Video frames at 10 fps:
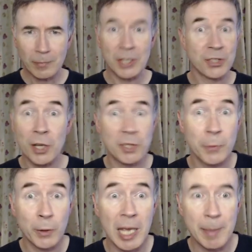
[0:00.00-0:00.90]
Starts off
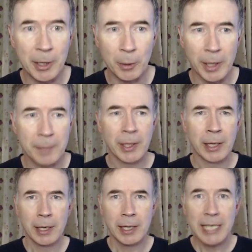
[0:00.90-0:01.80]
okay, by the way.
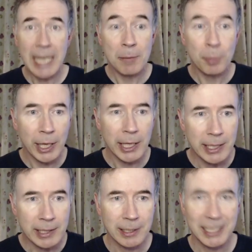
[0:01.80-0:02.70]
Kate
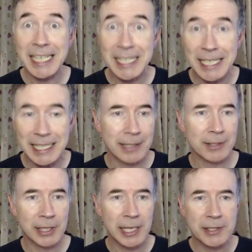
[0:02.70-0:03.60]
Pryde, Kitty,
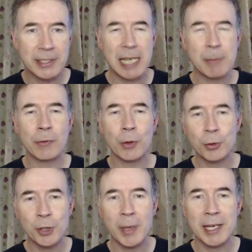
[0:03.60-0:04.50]
she leads a team of all
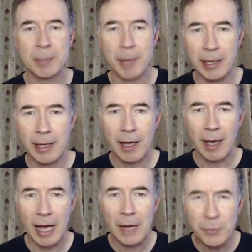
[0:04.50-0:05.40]
new X-Men.
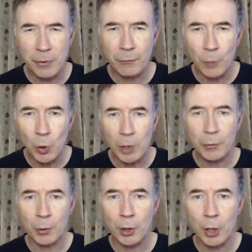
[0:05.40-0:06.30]
After the fall of
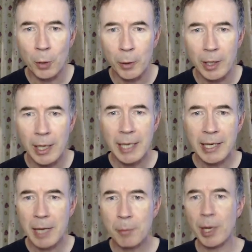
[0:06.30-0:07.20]
Krakoa,
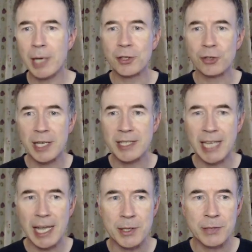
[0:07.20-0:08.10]
Kate Pryde is trying to
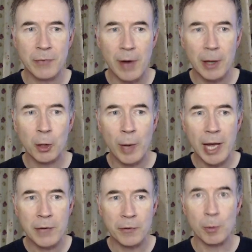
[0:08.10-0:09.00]
get as far
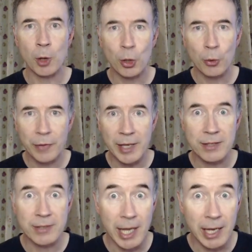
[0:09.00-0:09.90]
away from all
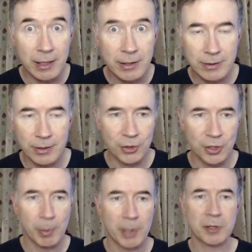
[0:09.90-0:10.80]
things X as
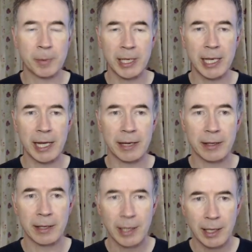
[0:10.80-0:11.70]
she possibly can.
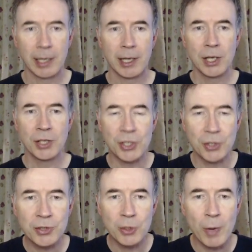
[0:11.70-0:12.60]
She's
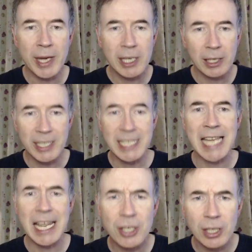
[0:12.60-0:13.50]
just a regular,
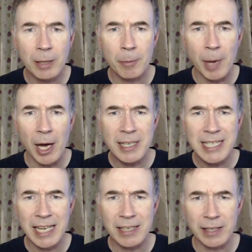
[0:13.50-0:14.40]
degular
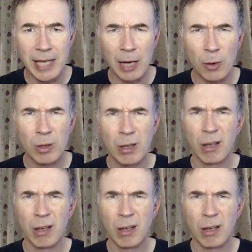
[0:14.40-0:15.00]
bartender now.